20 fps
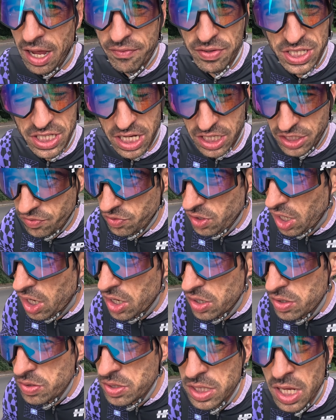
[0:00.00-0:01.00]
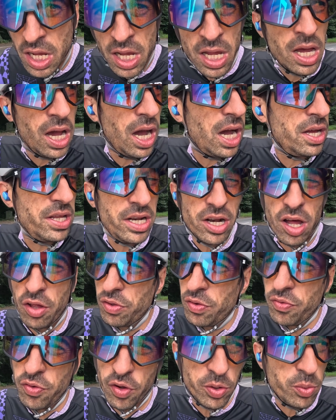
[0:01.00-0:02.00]
have a stash of those, and then
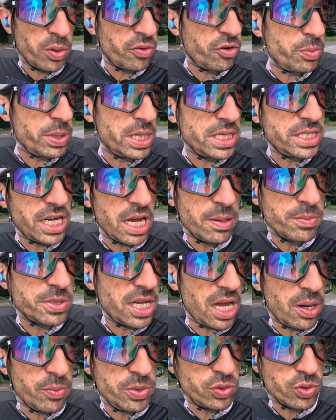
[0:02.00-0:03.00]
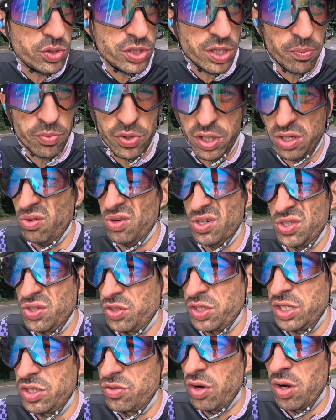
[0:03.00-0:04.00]
other food, whether it be a jam sandwich or something, or a
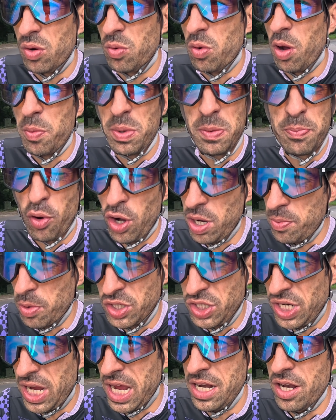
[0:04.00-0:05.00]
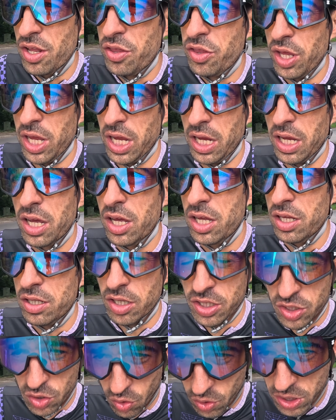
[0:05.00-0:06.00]
sausage roll. I mean, pretty much anything,
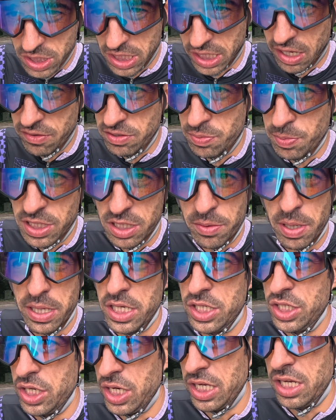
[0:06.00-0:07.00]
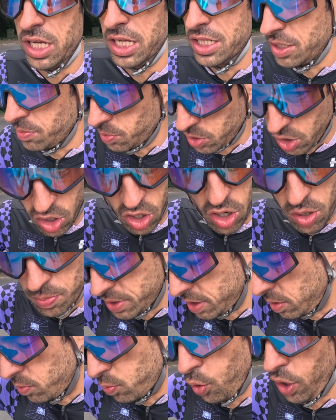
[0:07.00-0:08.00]
as long as it gives me some energy and some
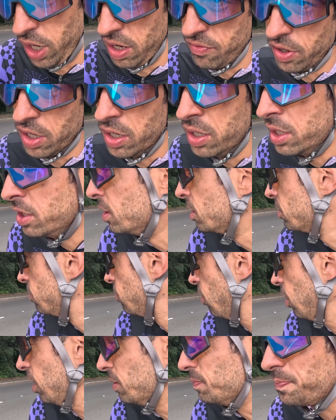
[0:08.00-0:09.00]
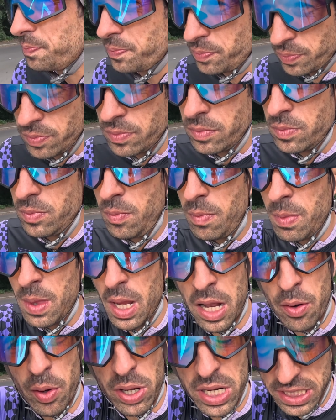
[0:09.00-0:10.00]
carbs and whatever. Right,
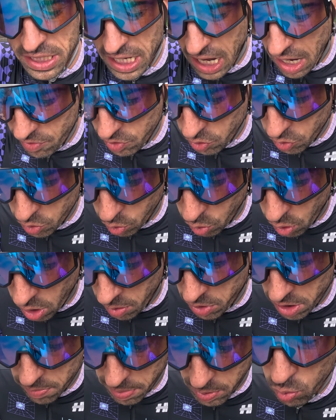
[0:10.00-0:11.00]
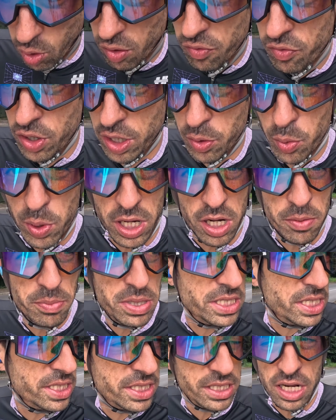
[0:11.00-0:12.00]
anyway, let's carry on, or I'm going to be waffling. We're going to
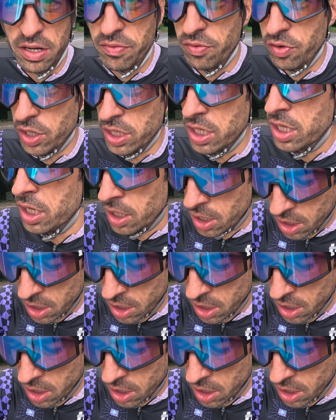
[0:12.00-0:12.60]
miss this delivery.